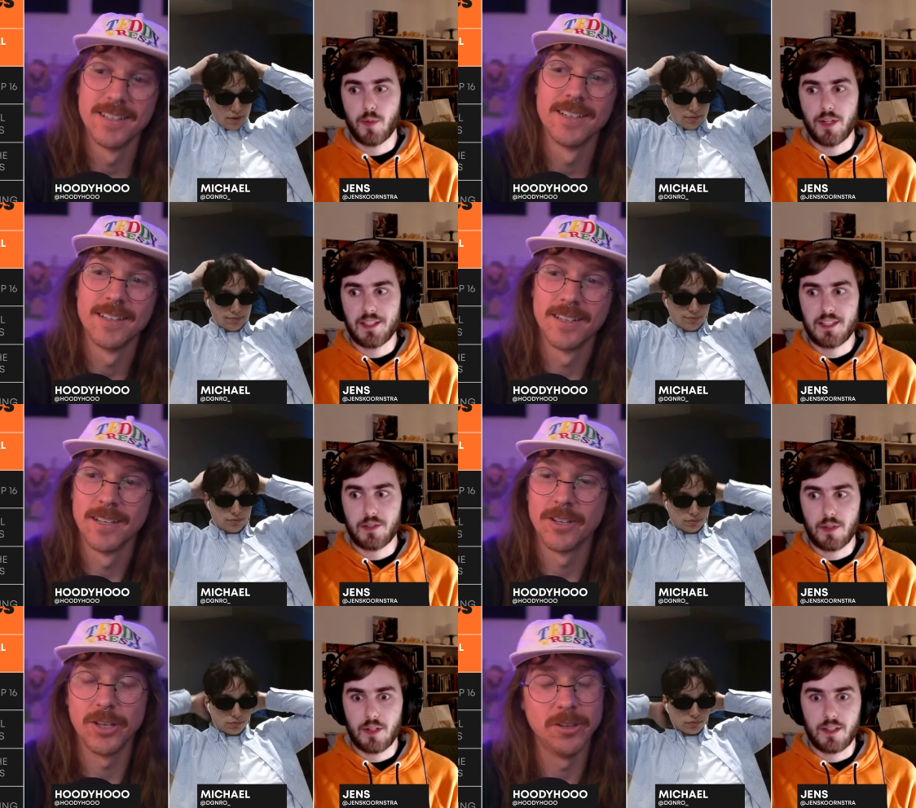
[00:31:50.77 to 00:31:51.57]
Speaker 1: points
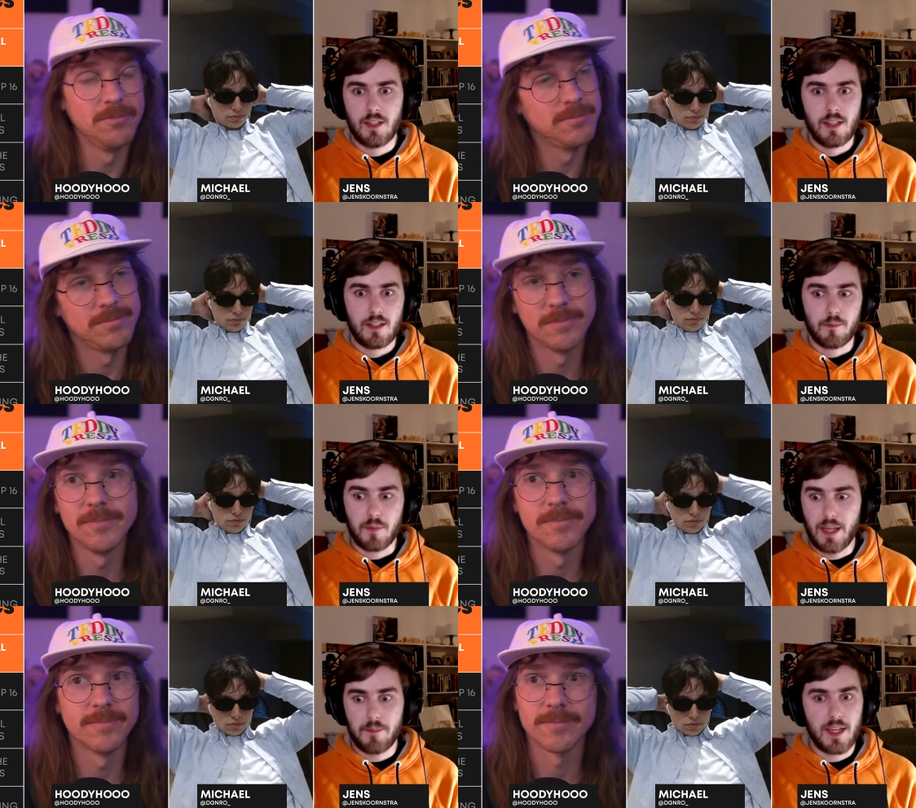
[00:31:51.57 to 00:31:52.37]
you earn
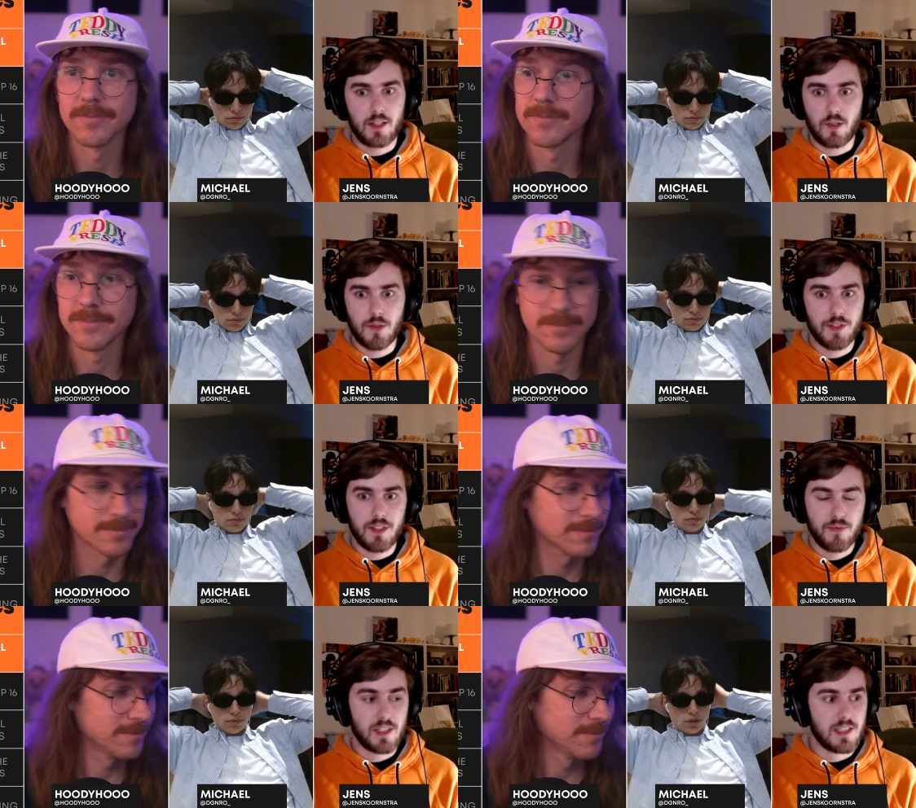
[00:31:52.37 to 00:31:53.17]
can make all the
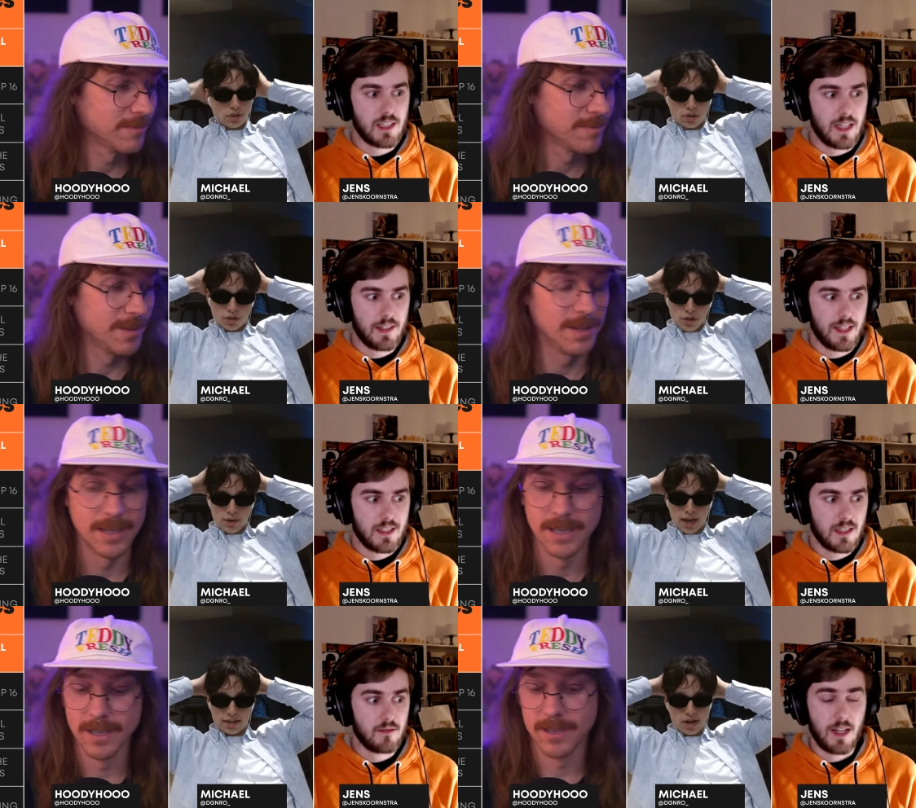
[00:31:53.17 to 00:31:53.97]
difference, and
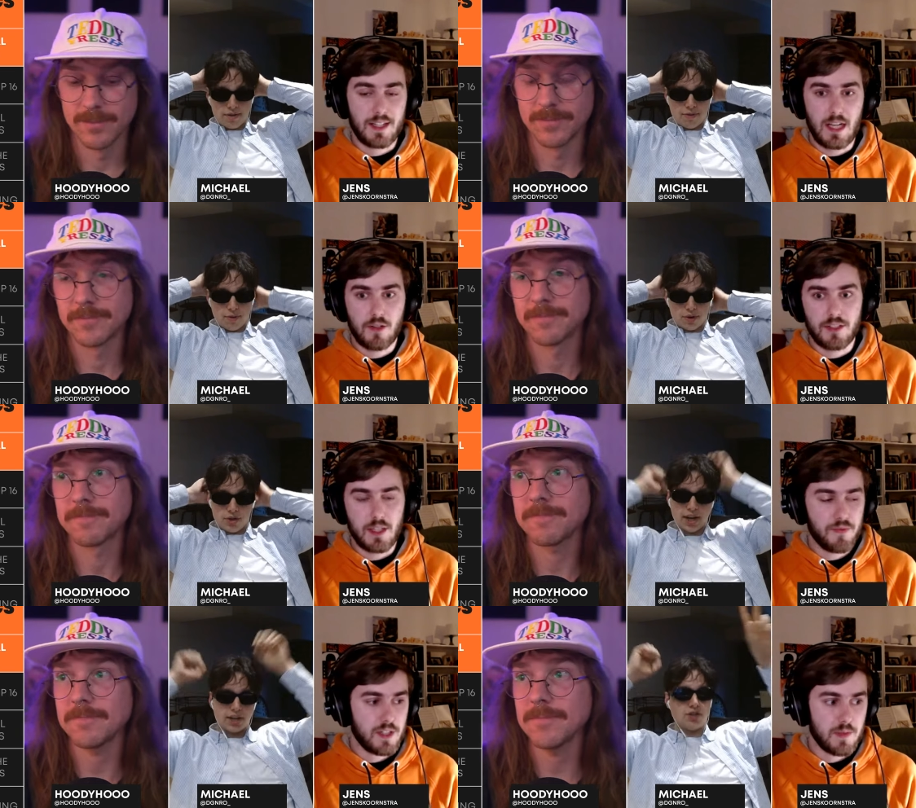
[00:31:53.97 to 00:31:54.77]
that's right now four. the
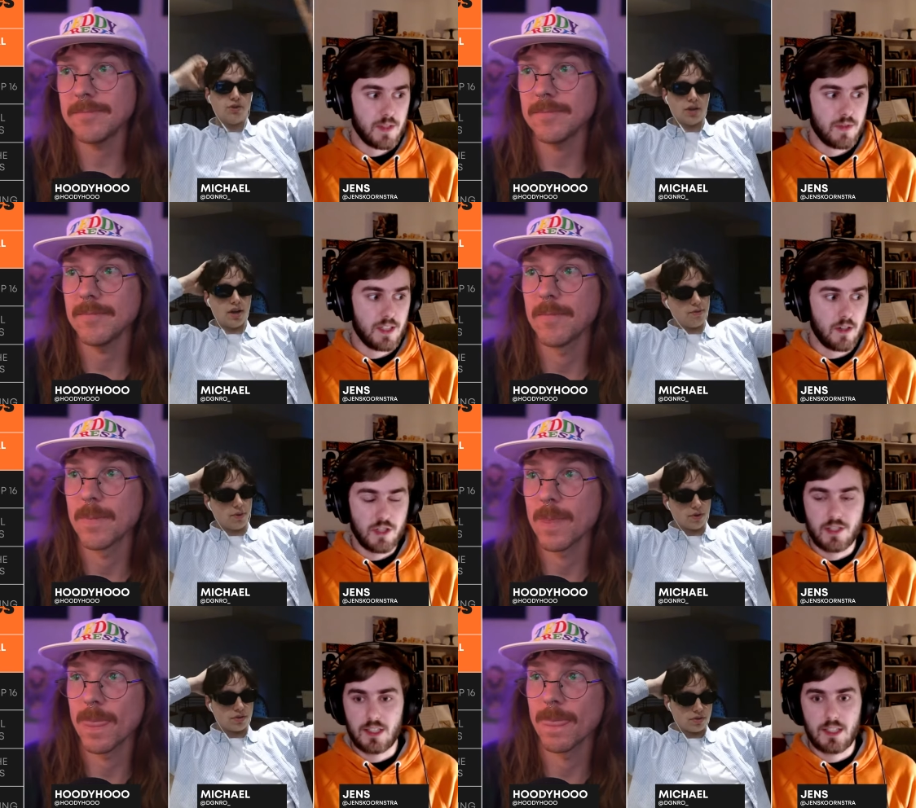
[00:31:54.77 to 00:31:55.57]
difference between
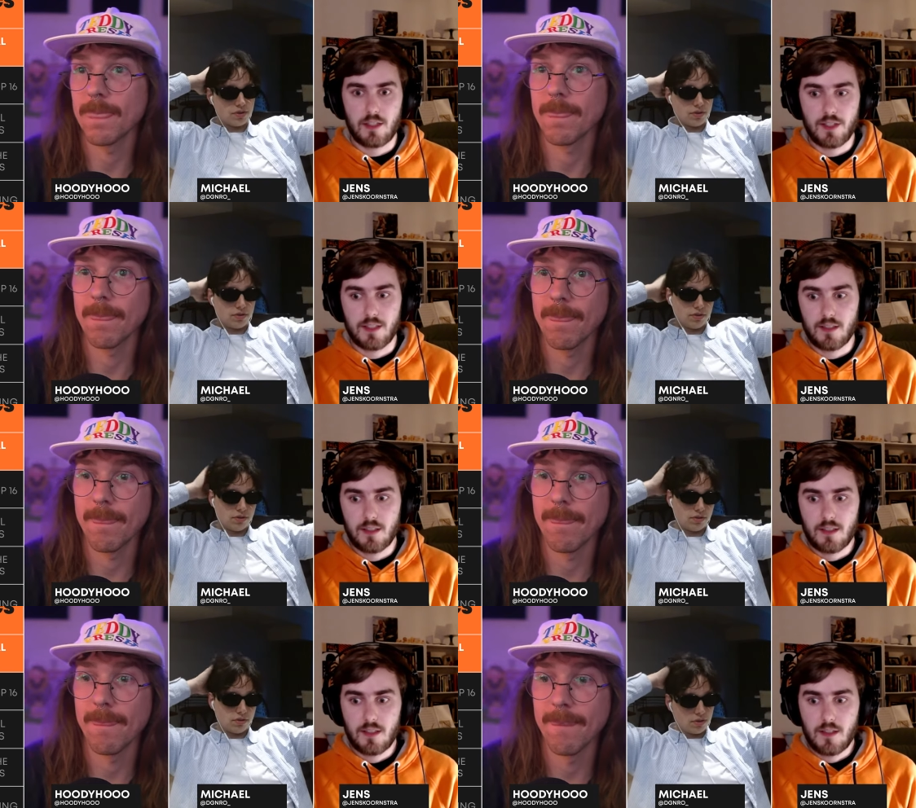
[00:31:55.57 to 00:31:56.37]
oxygen fours. and Luna.
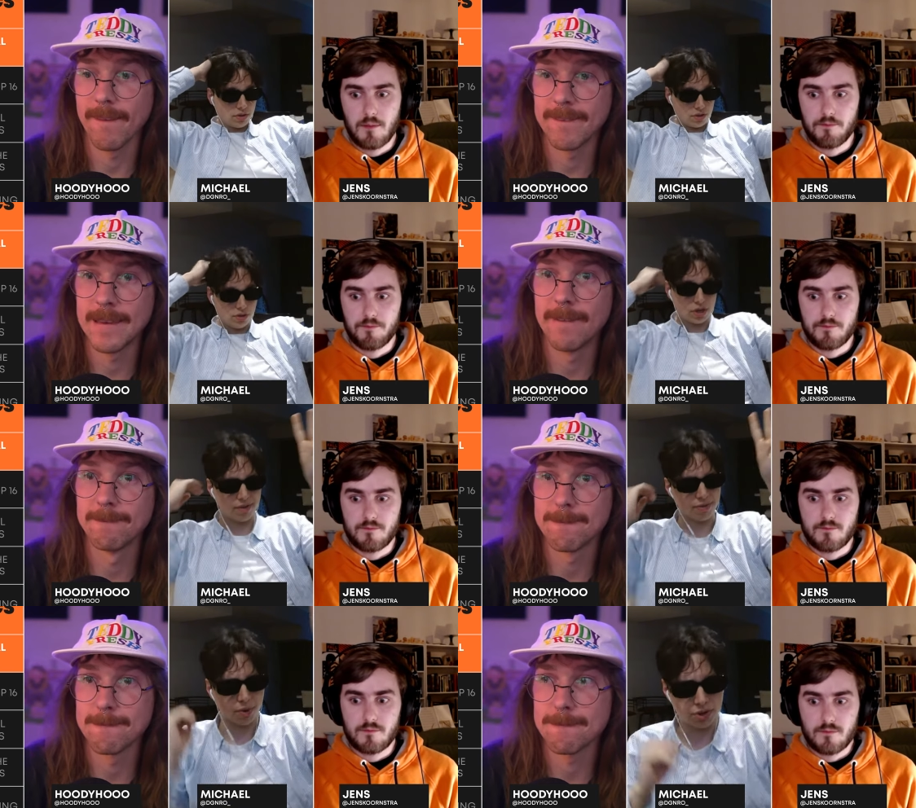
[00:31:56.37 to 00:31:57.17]
Speaker 2: Yeah, two
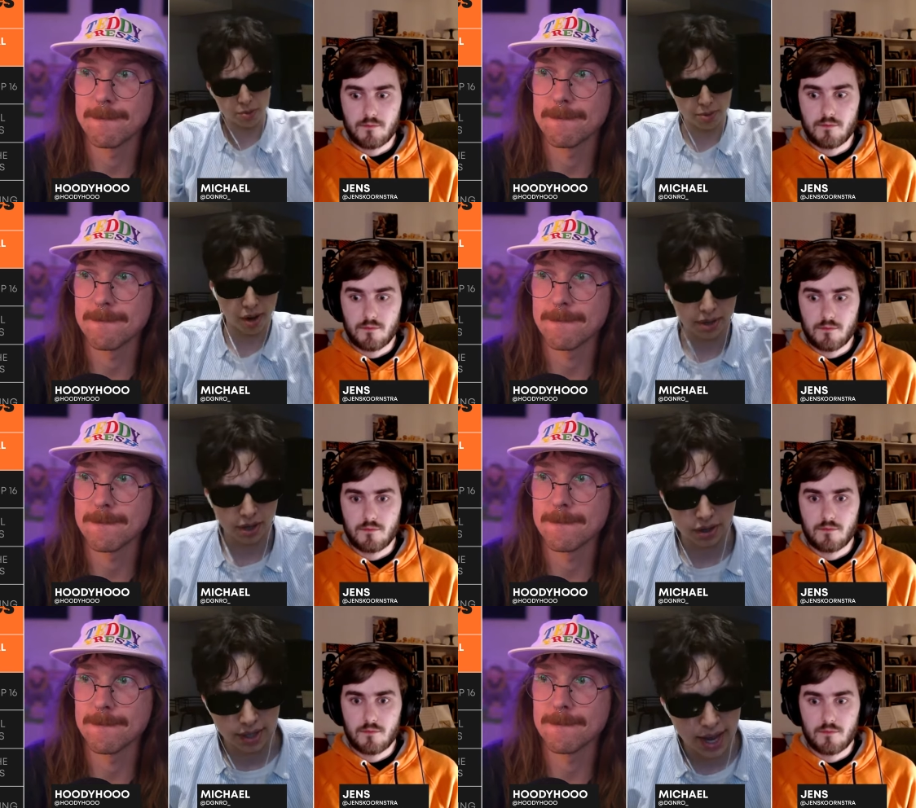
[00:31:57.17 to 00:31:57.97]
top fours, you probably go
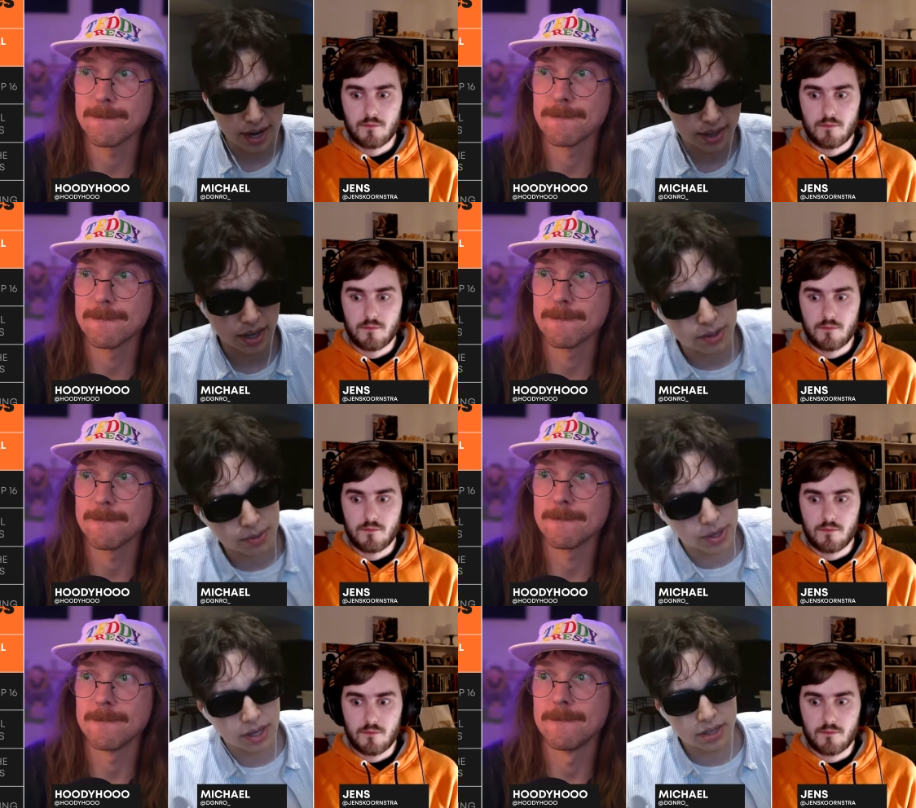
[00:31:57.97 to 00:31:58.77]
to LAN. I think is
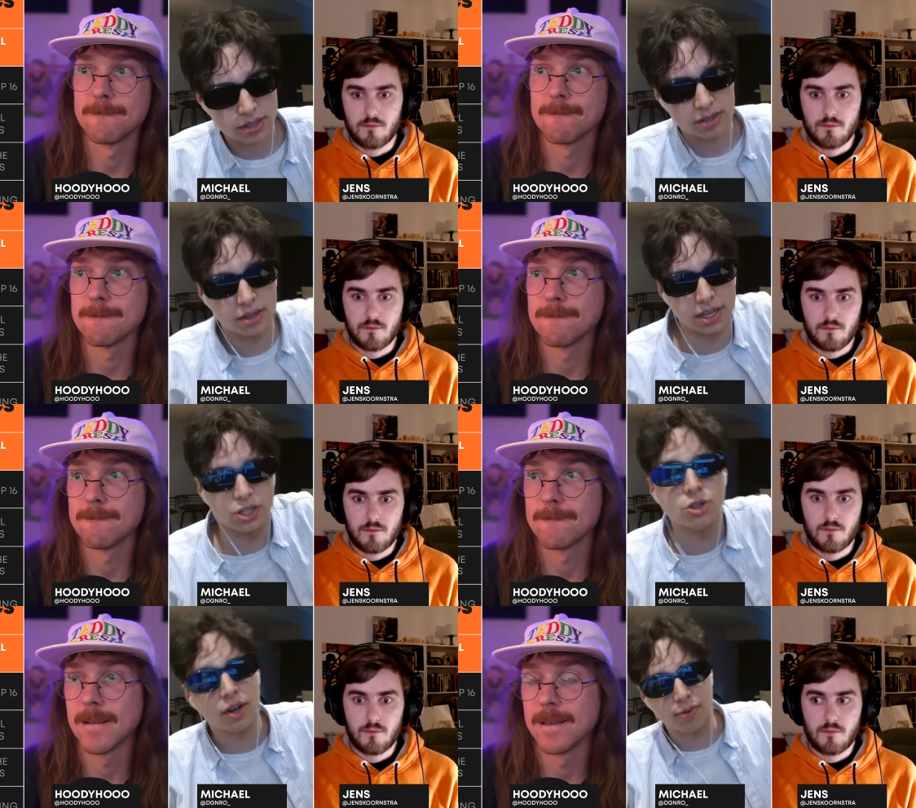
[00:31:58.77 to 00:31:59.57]
what it is. It's like
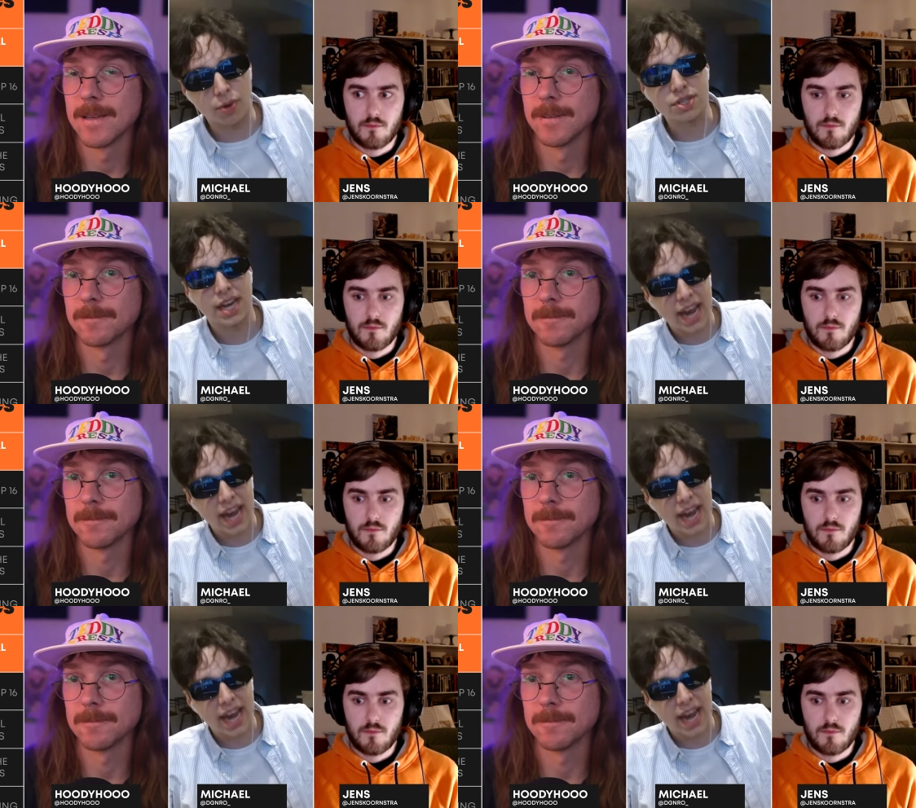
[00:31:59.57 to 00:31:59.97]
two top fours and